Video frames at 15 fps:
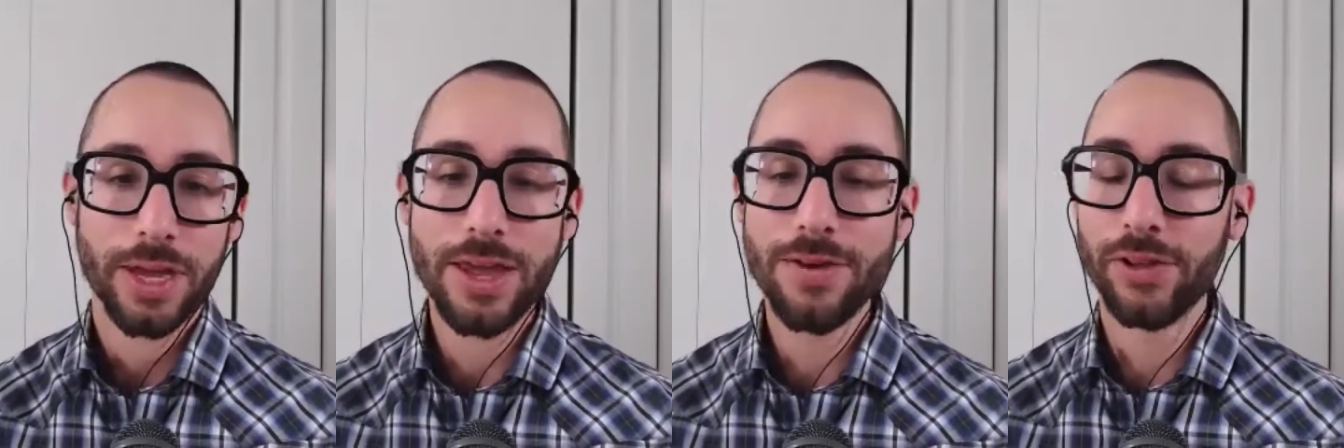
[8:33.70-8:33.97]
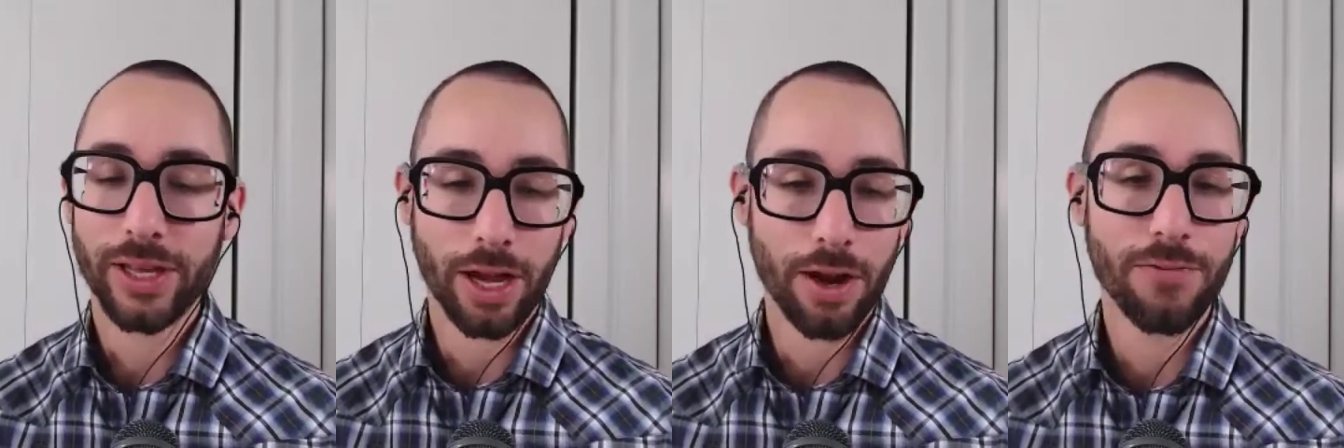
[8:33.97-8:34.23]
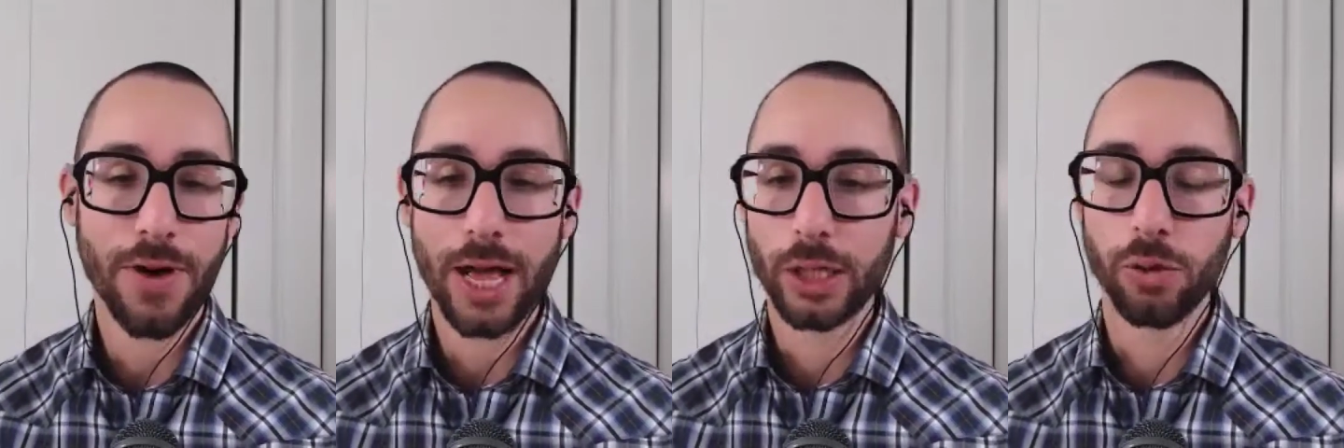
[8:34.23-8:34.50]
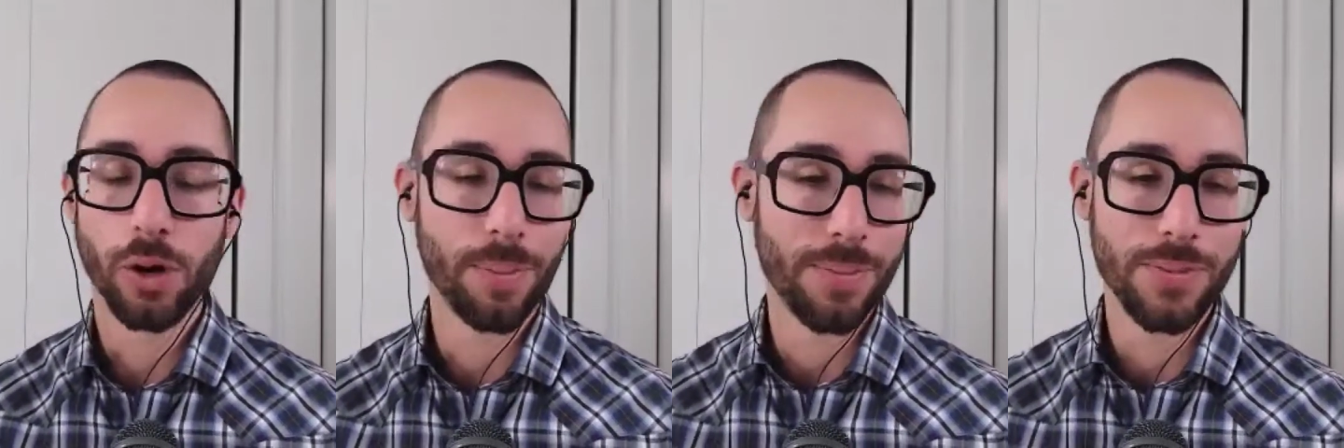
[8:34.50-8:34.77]
like a
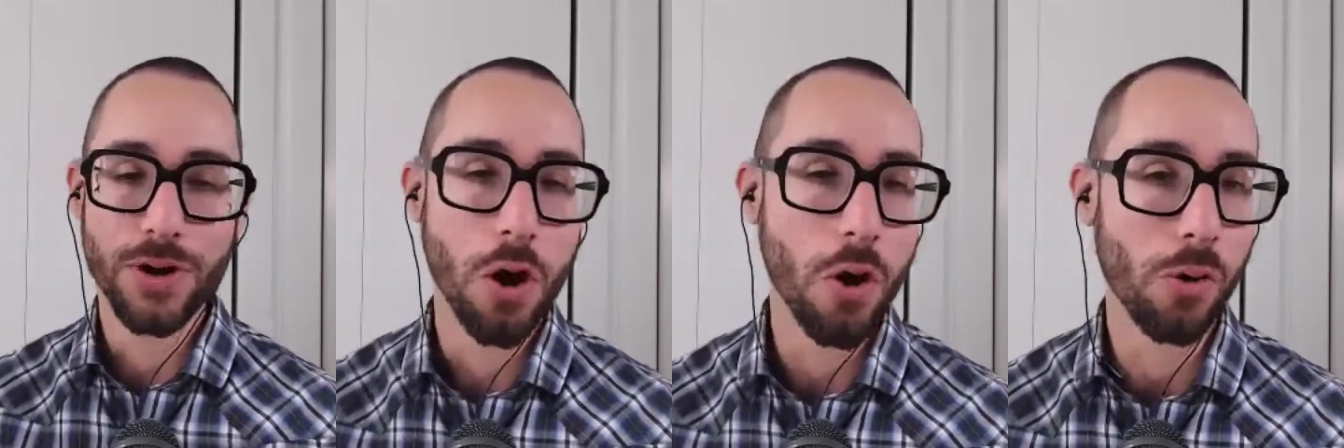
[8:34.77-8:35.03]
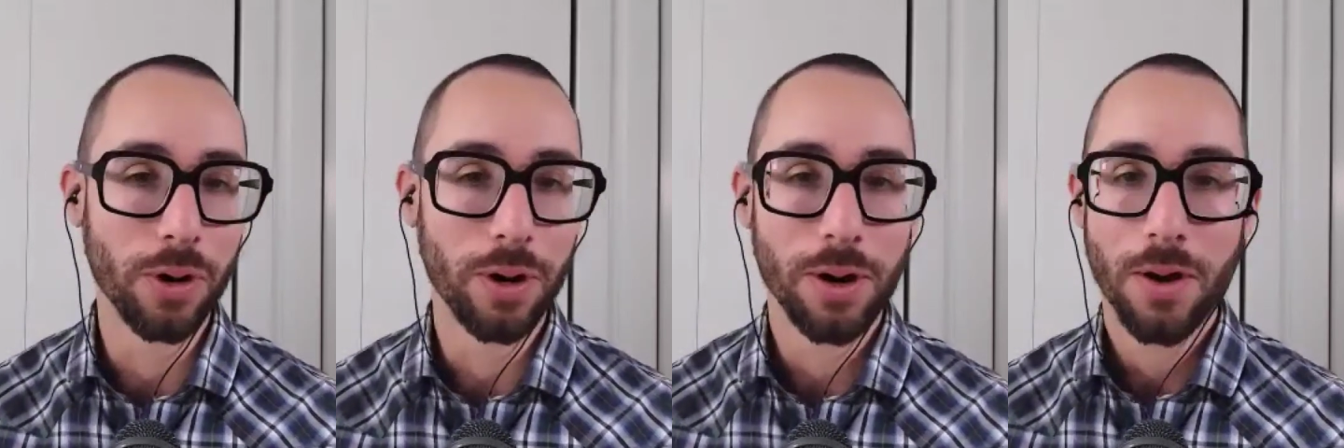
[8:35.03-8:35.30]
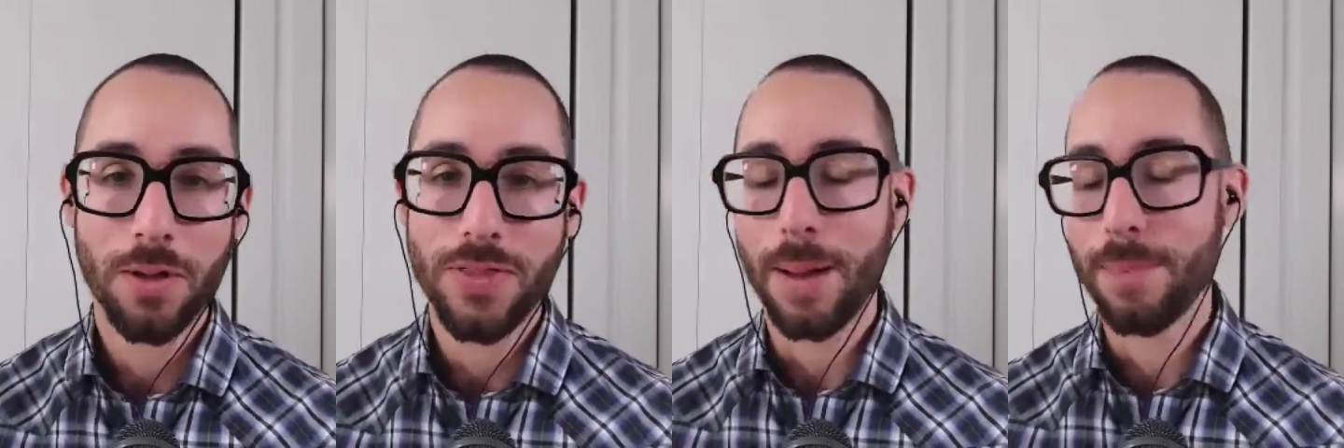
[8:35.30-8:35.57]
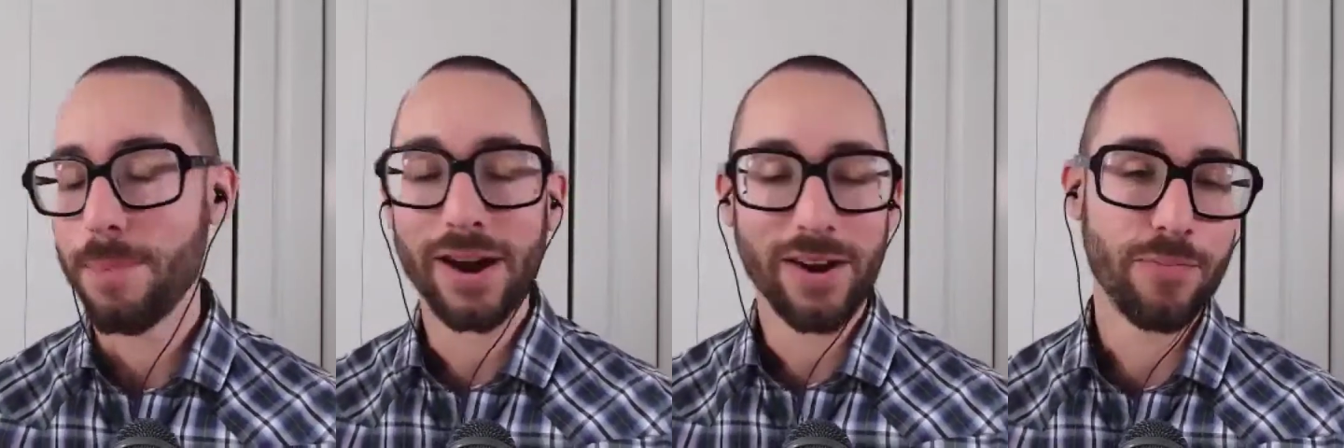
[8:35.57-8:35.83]
follow-up note that
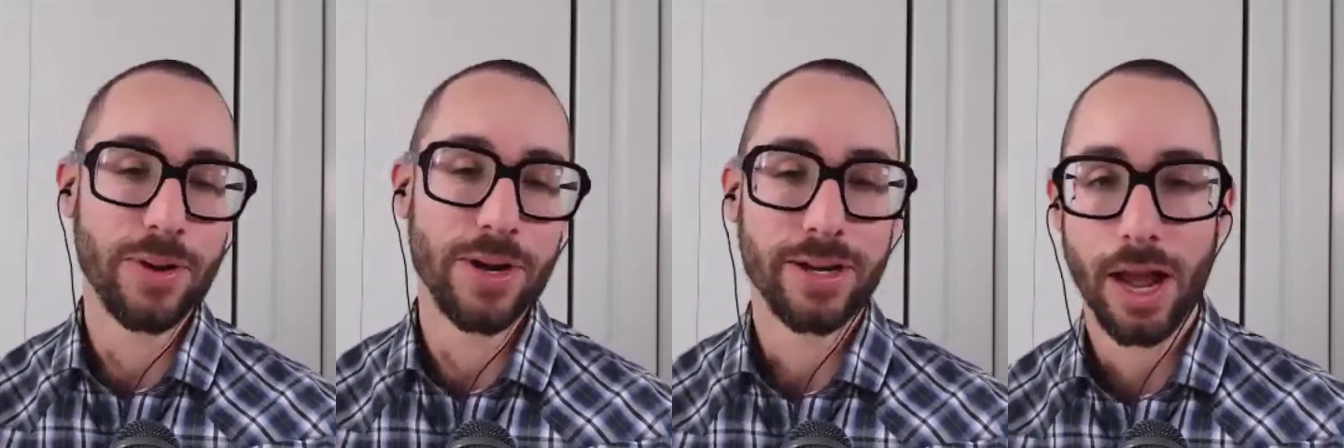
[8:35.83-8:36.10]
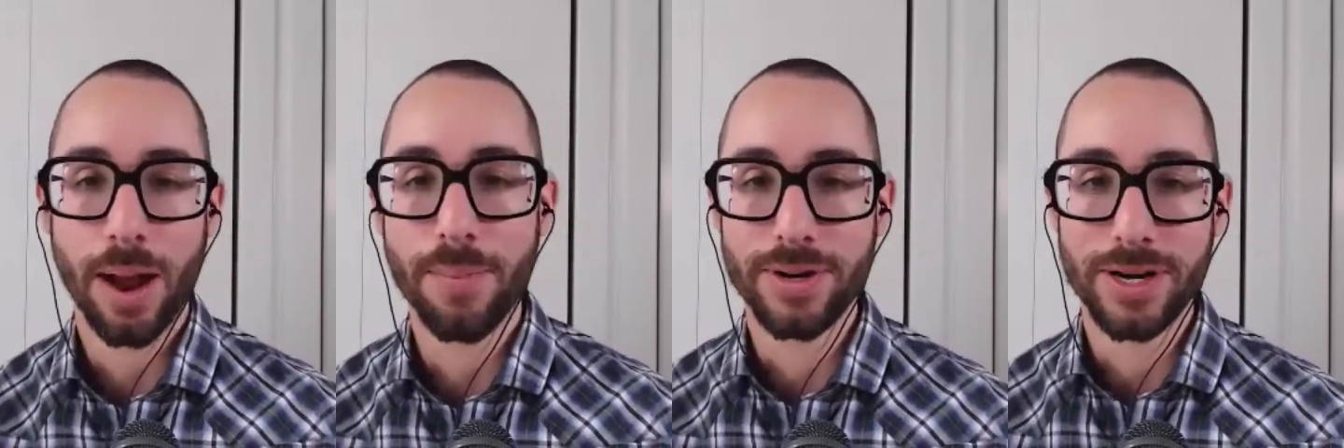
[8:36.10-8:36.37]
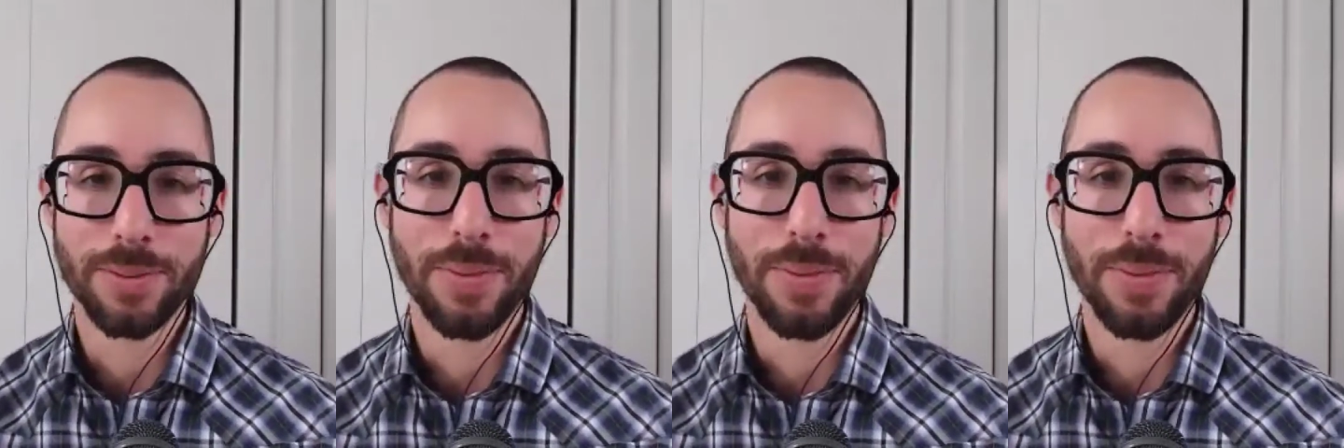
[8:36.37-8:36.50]
might have been accompanied